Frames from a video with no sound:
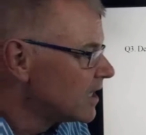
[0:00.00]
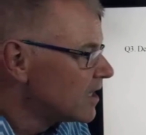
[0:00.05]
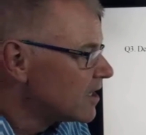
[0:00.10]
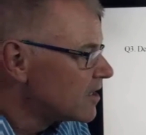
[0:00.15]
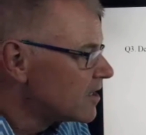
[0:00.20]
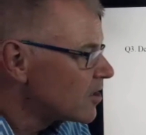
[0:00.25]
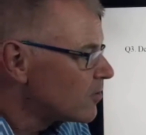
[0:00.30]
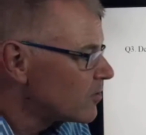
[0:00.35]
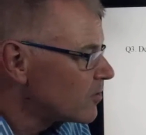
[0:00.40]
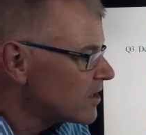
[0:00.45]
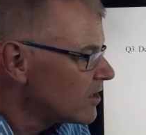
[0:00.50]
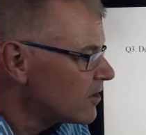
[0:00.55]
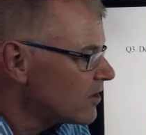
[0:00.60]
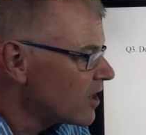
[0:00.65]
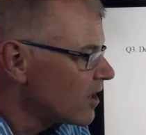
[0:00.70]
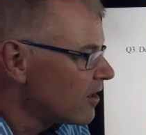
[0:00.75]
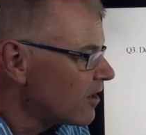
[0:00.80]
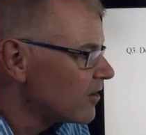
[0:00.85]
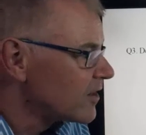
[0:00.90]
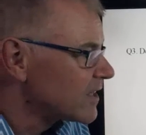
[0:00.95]
So we saw
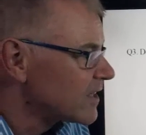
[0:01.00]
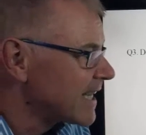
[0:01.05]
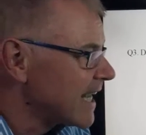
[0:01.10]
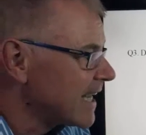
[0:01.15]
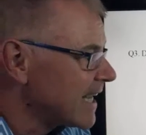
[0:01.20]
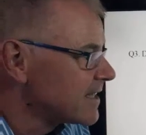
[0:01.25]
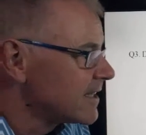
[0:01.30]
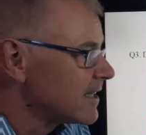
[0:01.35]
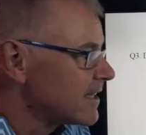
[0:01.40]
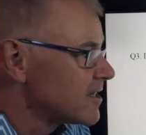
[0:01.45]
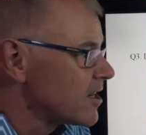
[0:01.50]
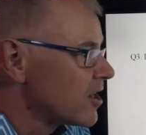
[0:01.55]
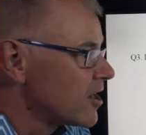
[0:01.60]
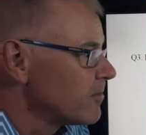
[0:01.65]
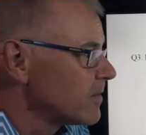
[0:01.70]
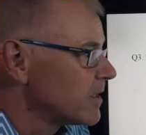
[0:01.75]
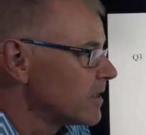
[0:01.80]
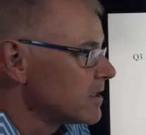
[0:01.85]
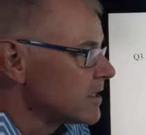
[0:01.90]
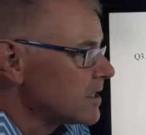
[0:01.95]
earlier, to get the
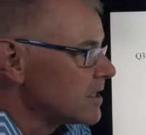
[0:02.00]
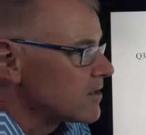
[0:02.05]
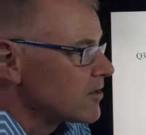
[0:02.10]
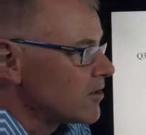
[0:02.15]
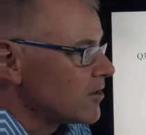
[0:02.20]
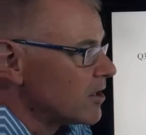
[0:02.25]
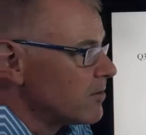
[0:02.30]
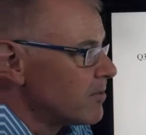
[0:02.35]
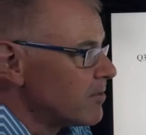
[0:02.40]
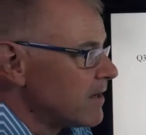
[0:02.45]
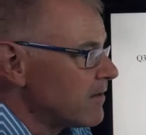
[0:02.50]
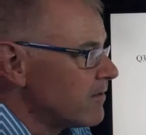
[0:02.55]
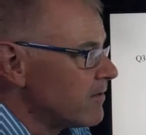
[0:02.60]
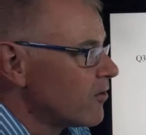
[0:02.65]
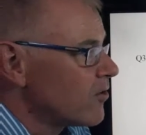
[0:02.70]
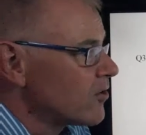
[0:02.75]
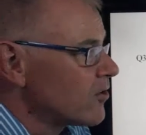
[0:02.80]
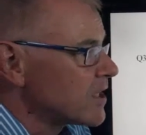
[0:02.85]
determinant is going to be 4